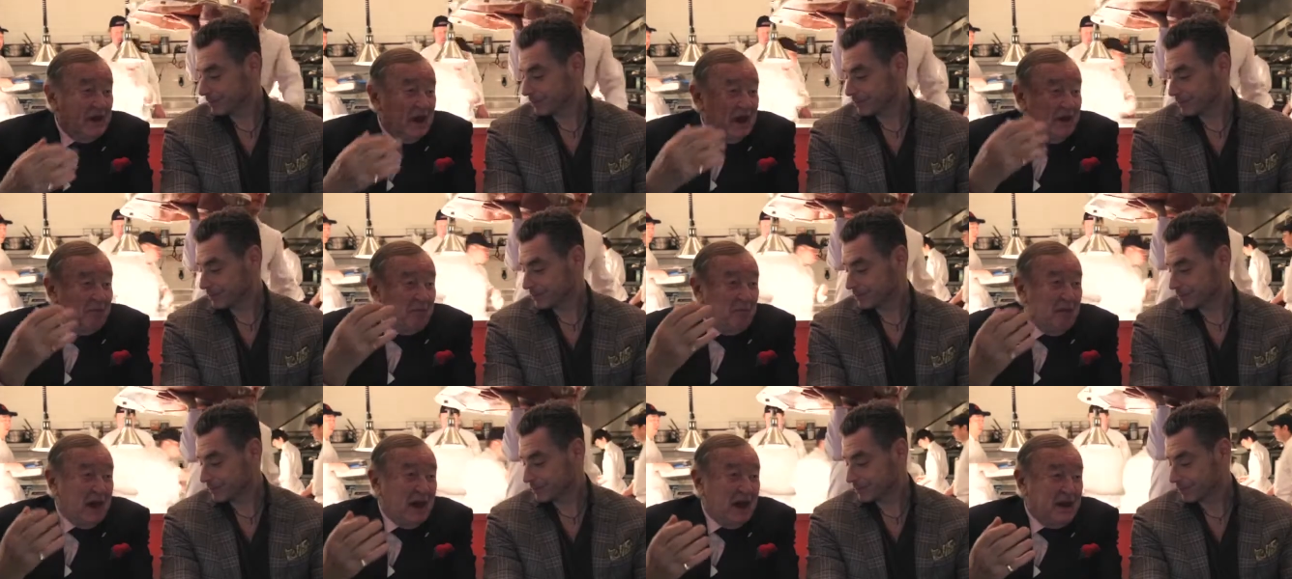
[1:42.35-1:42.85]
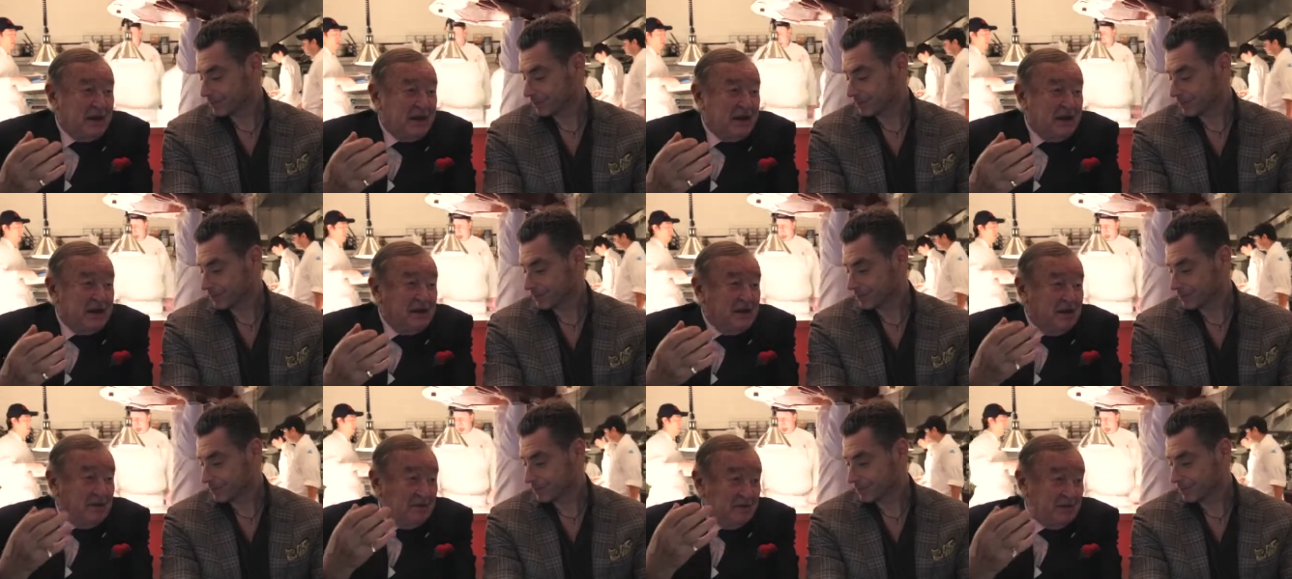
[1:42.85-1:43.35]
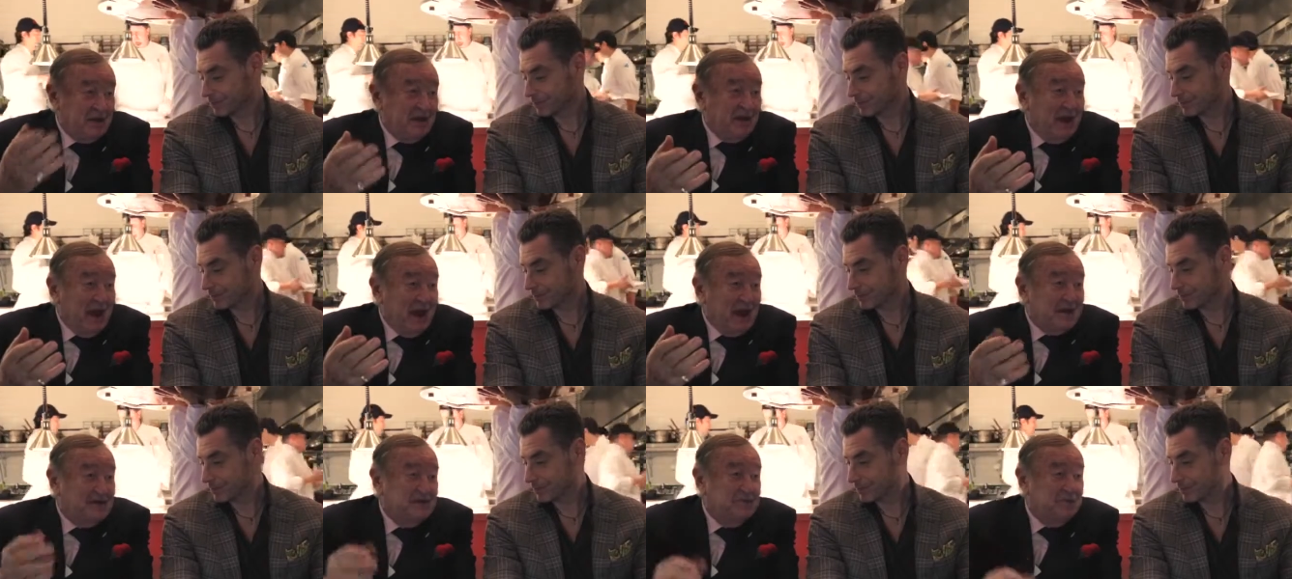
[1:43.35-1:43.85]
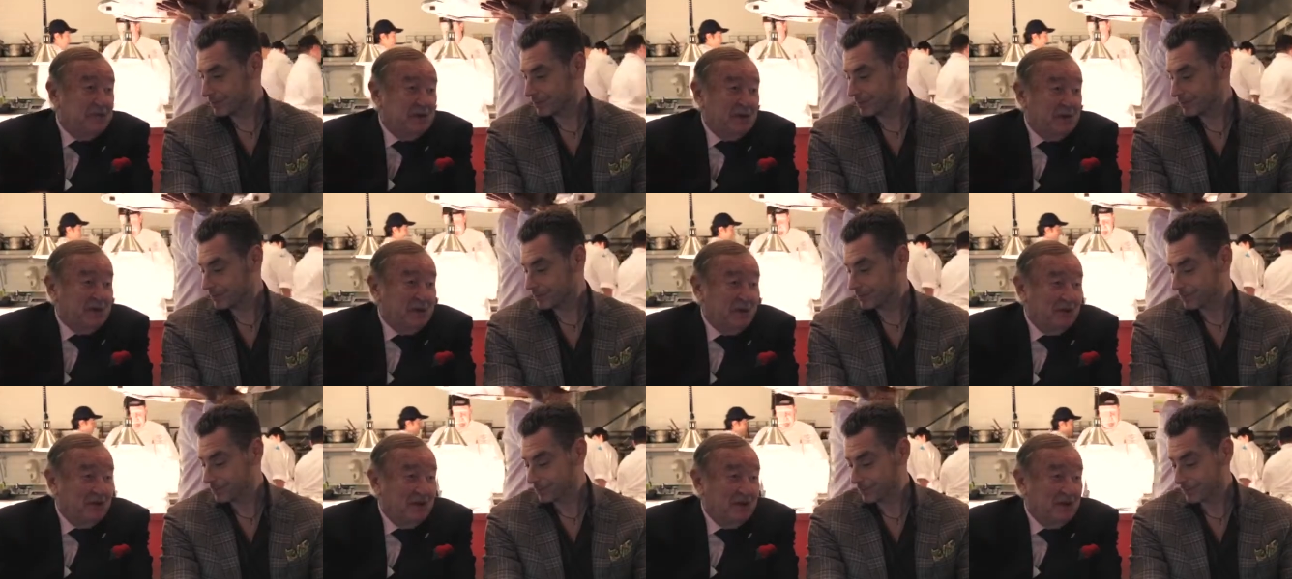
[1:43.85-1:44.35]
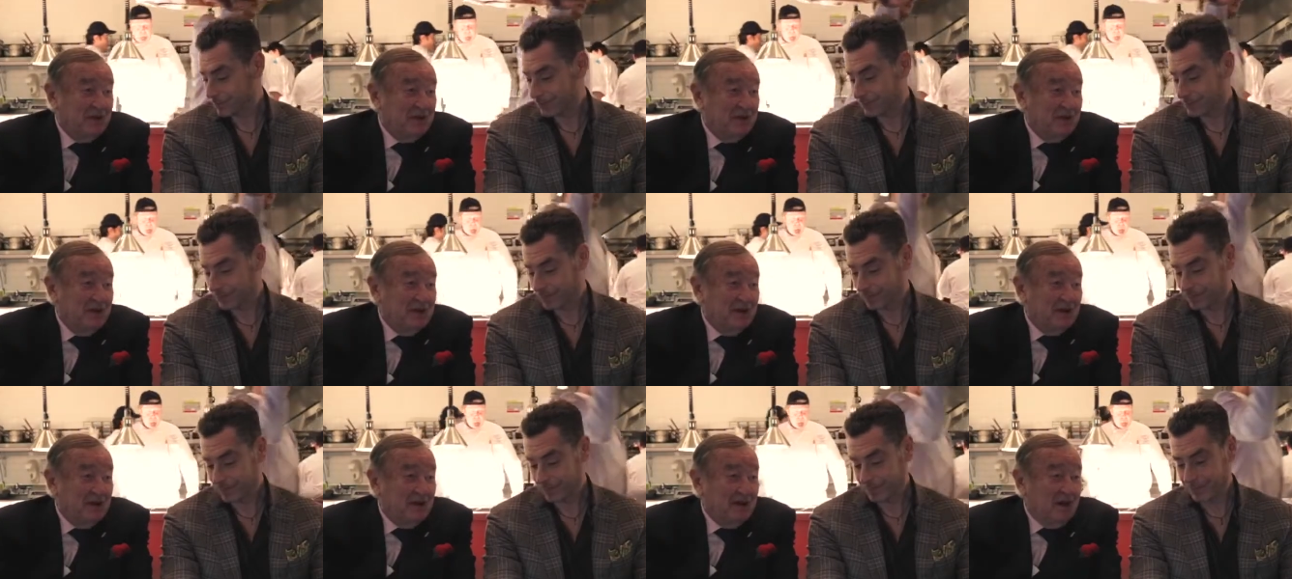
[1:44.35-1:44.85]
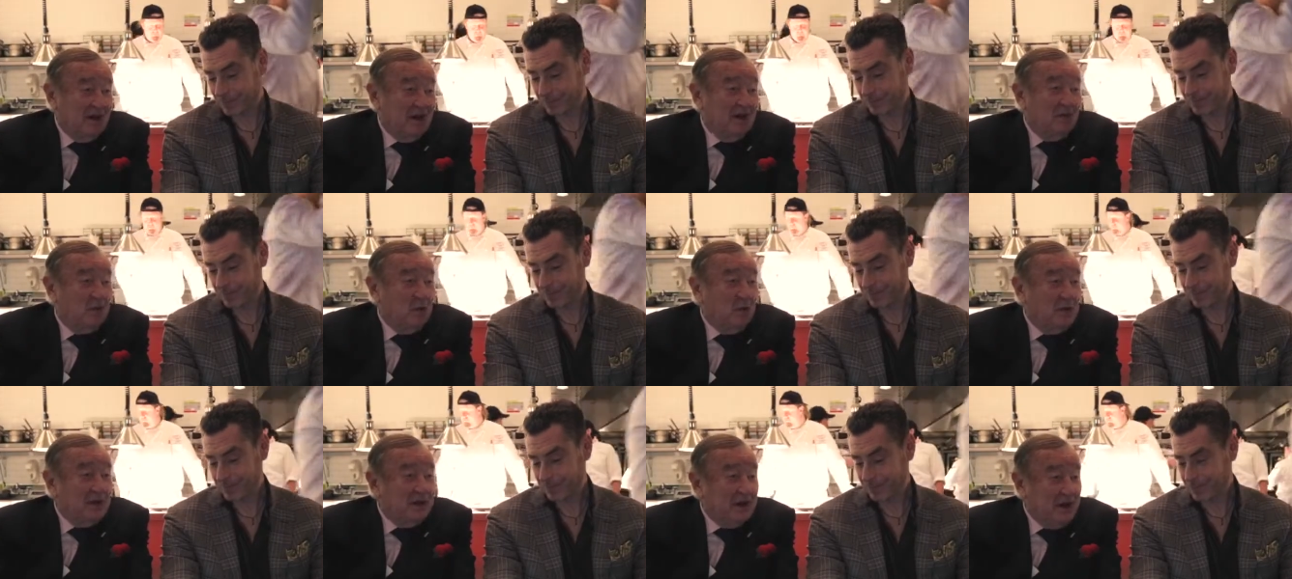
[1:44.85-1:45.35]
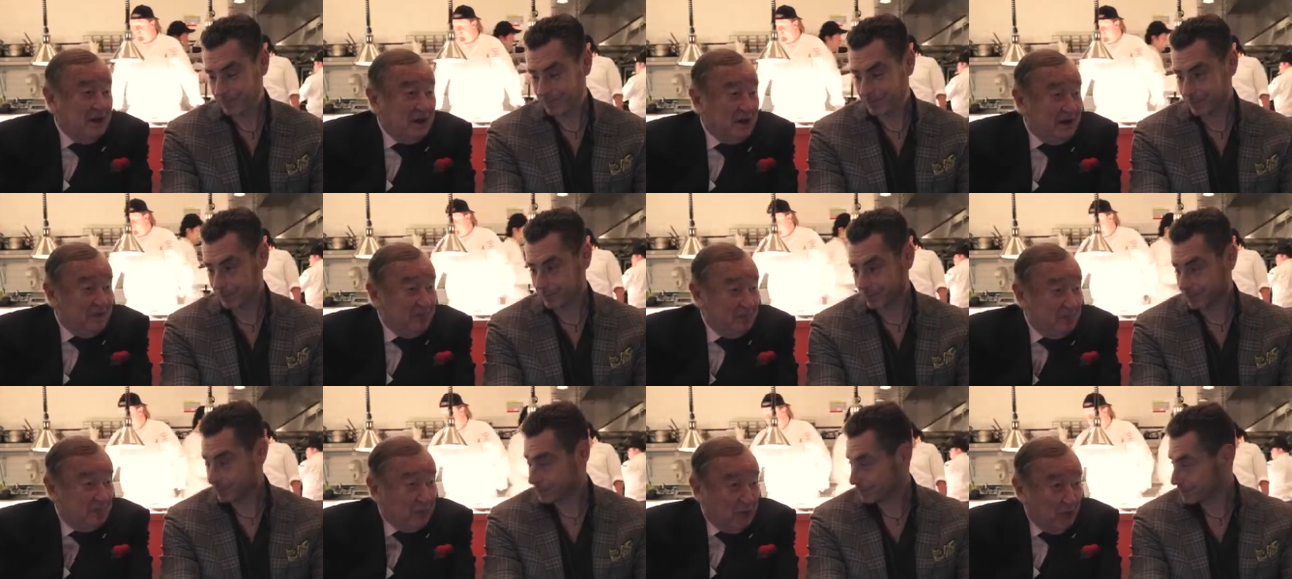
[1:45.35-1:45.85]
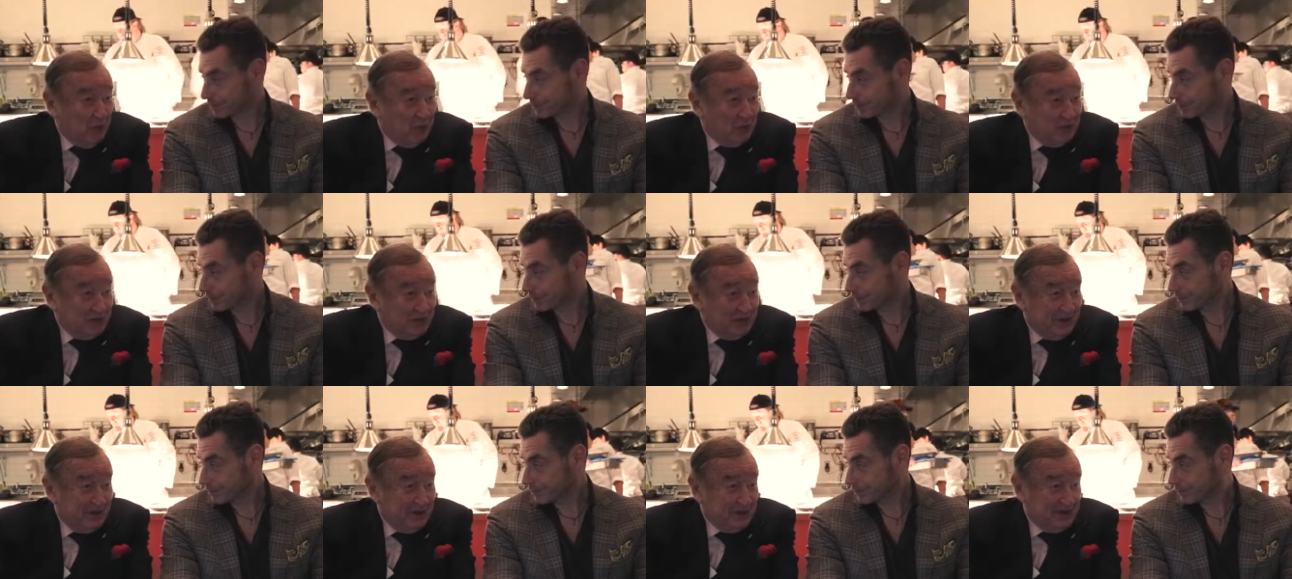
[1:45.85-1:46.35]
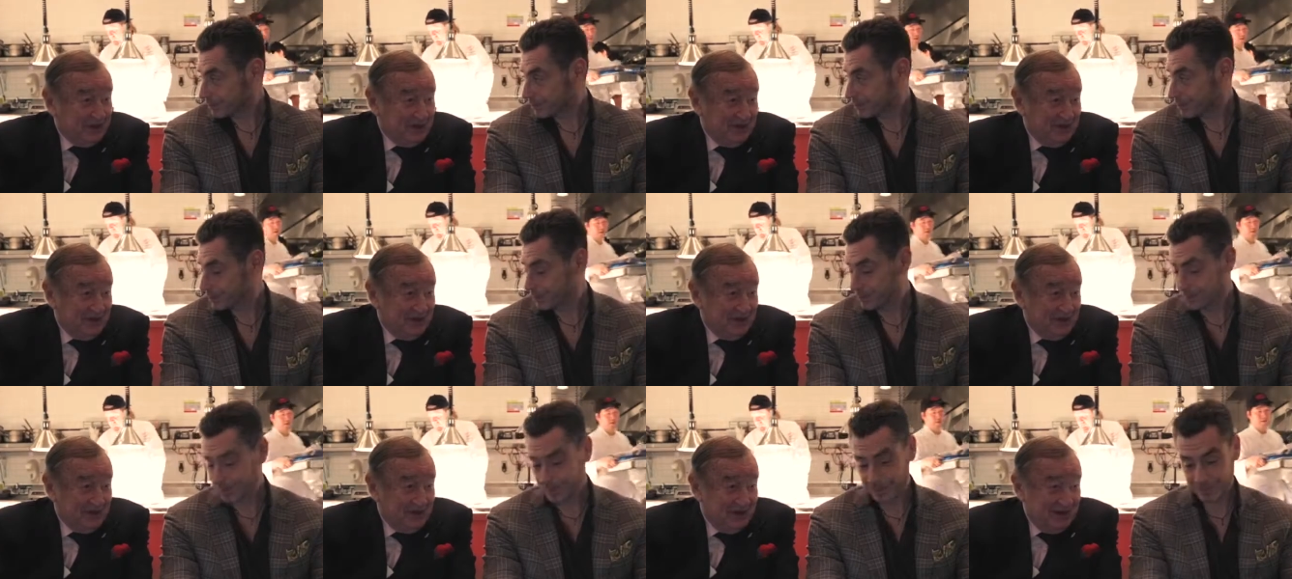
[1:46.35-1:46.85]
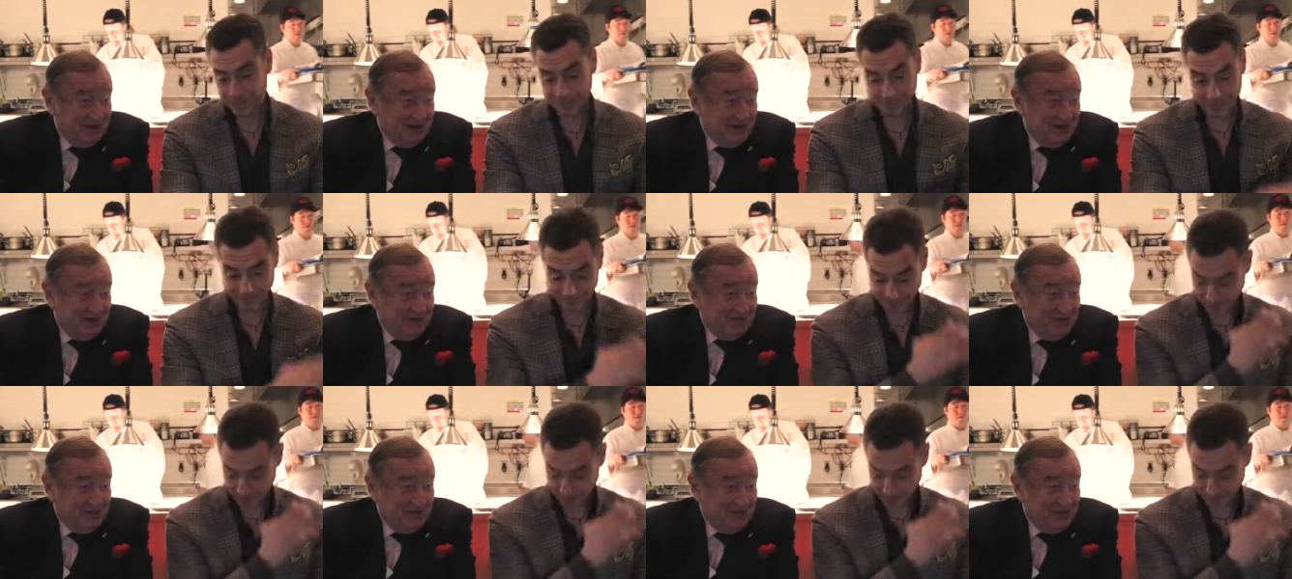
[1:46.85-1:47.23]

Speaker 1: admiring the nice people, and when they're important and